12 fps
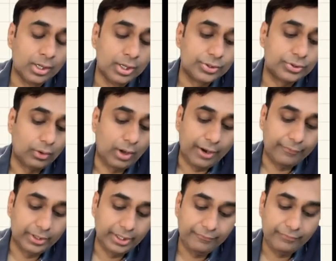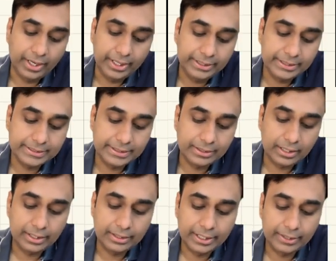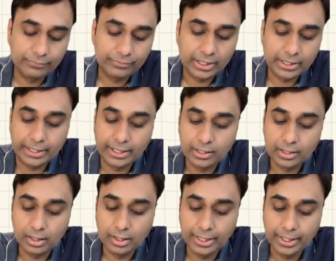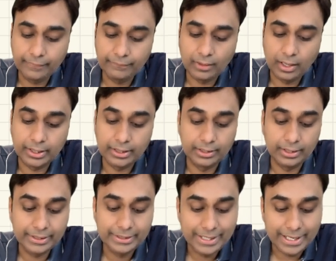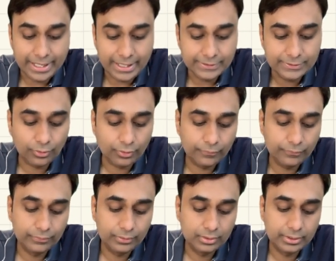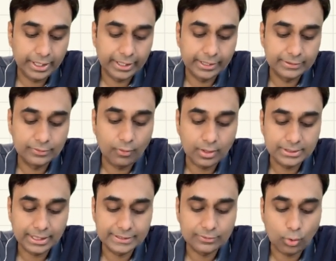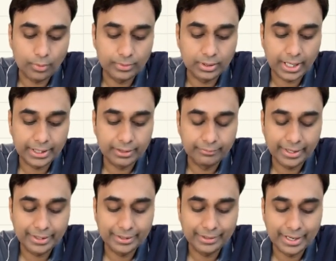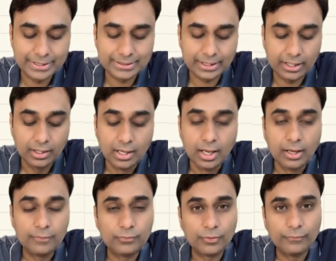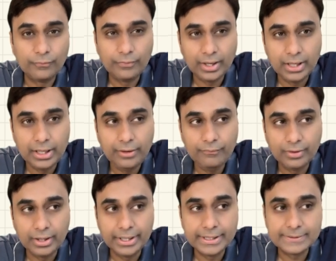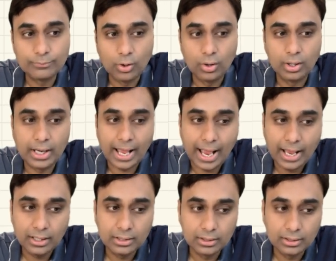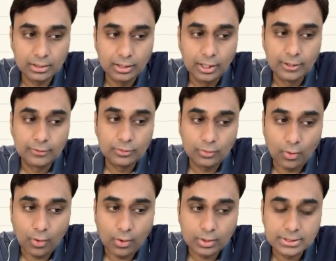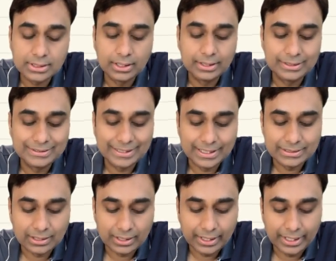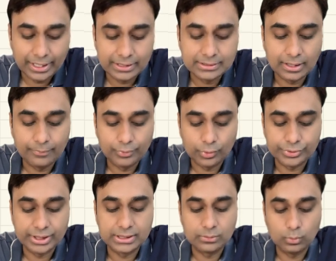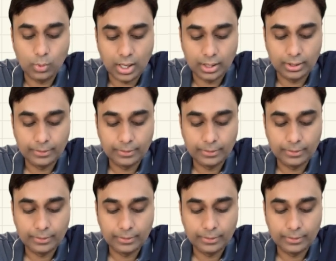So after dividing this entire thing by delta x, I can again sort of, taking cos x common, I can recognize that for very small angle, cos delta x approaches 1.